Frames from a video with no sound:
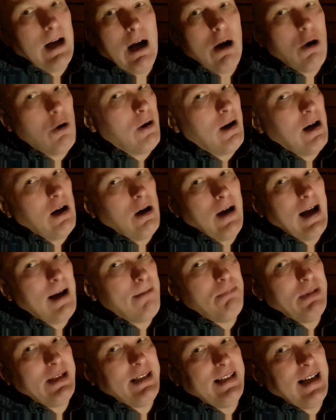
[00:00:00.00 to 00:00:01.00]
Oh, wow,
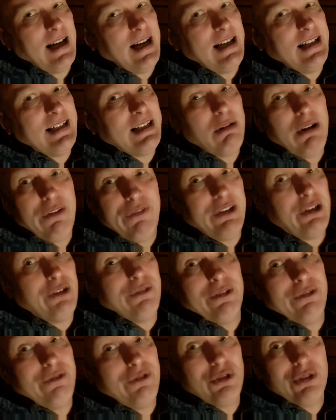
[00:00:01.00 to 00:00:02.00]
happy days. How I feel
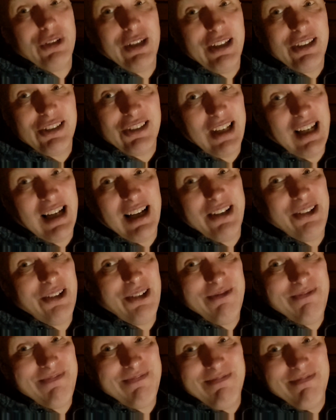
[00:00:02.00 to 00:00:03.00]
for fucking
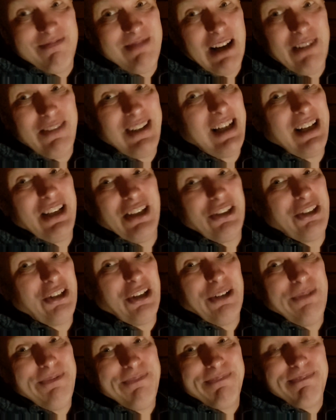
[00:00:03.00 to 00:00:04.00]
signing. I really
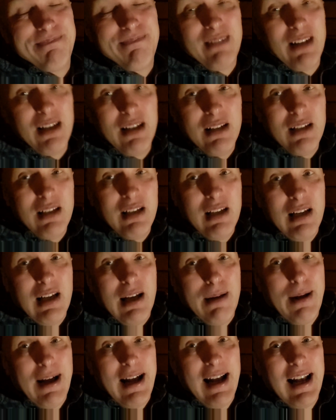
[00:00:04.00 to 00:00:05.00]
do.
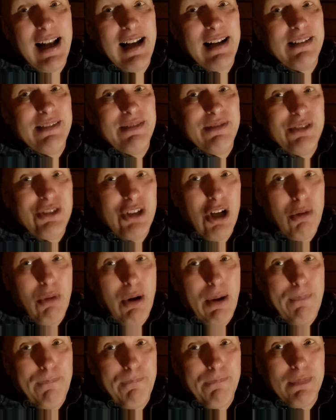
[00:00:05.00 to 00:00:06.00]
And so
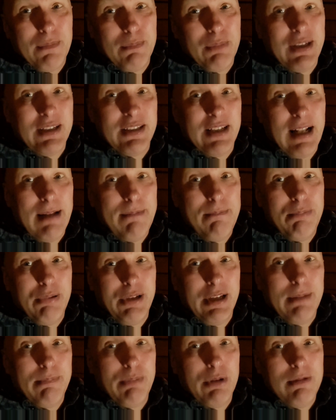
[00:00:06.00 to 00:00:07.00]
on. But until then,
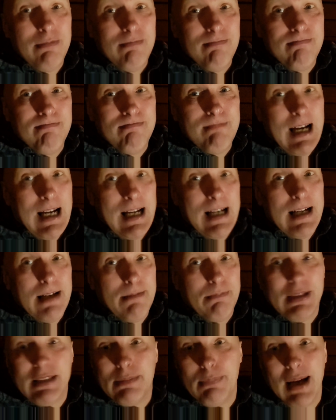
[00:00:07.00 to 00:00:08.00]
people,
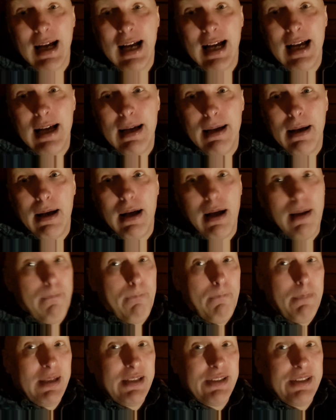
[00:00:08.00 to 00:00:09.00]
be smart,
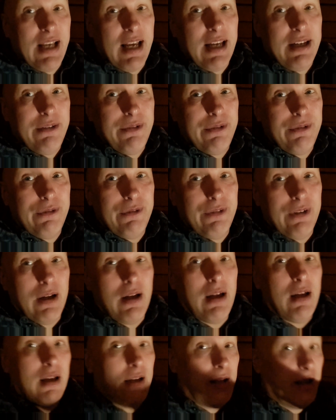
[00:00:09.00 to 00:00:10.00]
be safe,
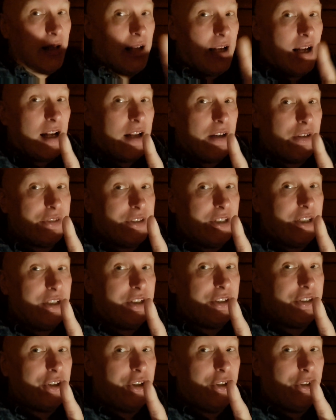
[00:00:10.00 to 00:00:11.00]
and I'll see
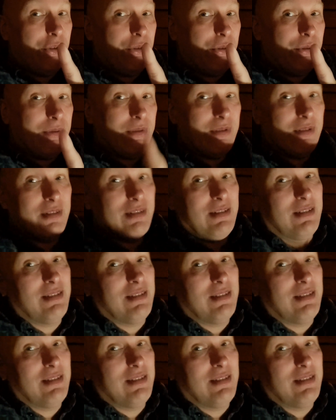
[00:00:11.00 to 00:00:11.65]
you soon.